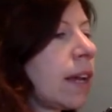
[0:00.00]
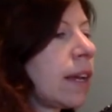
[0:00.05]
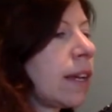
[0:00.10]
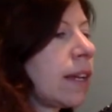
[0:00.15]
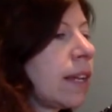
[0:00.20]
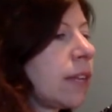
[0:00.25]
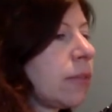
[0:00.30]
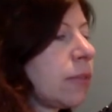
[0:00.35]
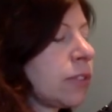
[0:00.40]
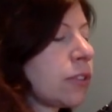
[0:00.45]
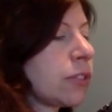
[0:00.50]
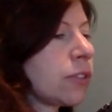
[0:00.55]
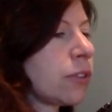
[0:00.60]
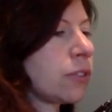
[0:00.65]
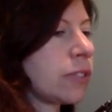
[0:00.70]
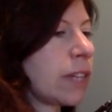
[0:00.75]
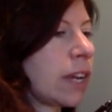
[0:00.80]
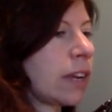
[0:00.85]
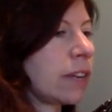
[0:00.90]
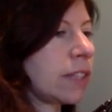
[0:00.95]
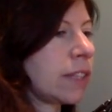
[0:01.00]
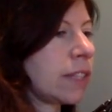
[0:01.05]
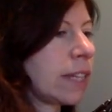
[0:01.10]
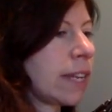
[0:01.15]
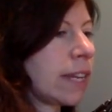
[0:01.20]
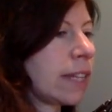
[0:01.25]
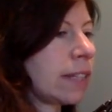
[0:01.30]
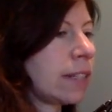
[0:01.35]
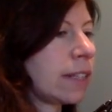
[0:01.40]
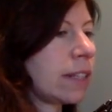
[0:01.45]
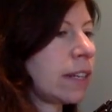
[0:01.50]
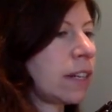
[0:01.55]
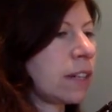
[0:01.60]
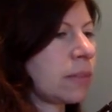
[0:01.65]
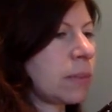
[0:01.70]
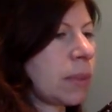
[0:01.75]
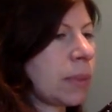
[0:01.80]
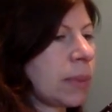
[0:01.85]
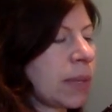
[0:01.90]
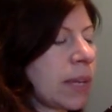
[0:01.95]
And we'll slow down at the end there and
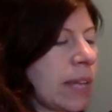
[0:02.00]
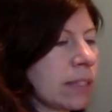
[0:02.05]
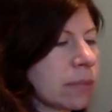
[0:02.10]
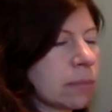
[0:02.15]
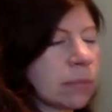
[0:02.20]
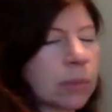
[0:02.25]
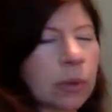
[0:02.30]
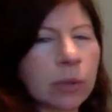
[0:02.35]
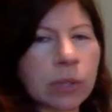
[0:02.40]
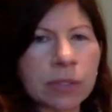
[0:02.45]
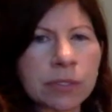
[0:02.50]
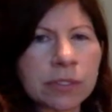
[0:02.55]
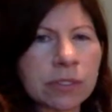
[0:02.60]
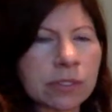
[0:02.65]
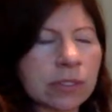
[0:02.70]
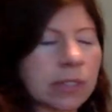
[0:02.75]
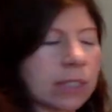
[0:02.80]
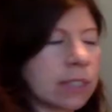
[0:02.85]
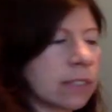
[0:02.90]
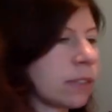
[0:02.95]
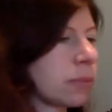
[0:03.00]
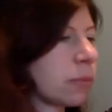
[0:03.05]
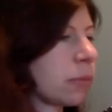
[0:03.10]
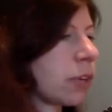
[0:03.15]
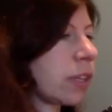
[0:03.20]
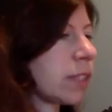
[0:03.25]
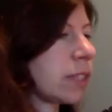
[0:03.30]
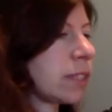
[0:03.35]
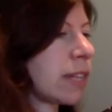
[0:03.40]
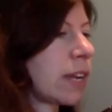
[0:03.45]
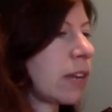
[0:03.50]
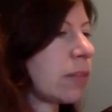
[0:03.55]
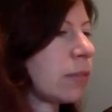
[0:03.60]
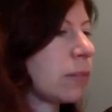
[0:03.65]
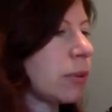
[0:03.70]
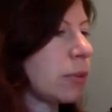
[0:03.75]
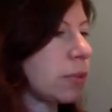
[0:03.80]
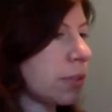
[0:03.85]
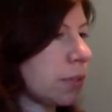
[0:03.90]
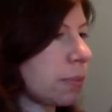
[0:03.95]
maybe add some bow lifts so things are more in down
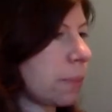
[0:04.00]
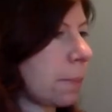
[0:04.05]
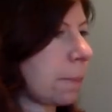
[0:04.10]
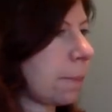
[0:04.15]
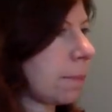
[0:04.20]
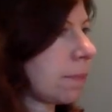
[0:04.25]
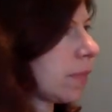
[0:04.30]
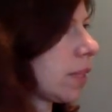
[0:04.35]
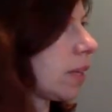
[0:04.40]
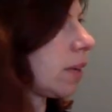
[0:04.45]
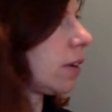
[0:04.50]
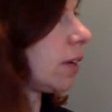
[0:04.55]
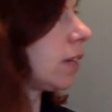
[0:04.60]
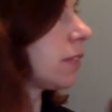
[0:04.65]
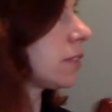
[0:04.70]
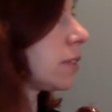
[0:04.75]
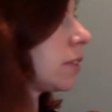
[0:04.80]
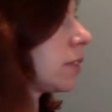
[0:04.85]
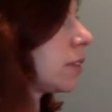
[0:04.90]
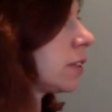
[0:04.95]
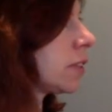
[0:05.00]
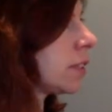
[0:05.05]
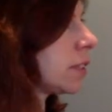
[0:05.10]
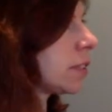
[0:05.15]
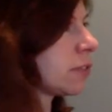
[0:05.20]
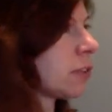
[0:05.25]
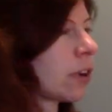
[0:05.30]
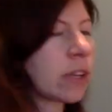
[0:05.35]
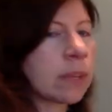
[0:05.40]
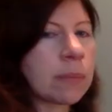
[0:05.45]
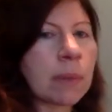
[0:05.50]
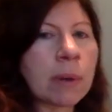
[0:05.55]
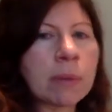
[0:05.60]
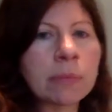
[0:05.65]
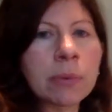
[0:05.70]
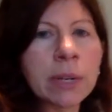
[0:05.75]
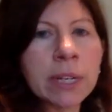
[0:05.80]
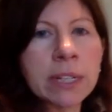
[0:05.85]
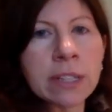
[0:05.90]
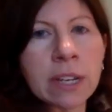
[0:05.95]
bows. All right, so there is Foggy Mountain
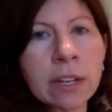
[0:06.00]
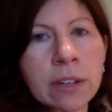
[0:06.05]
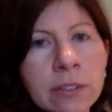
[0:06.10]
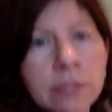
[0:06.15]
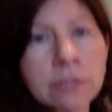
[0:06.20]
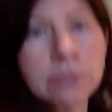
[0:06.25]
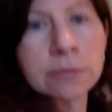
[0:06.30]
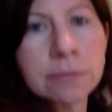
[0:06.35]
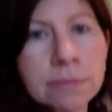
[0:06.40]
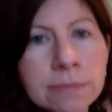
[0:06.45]
Breakdown.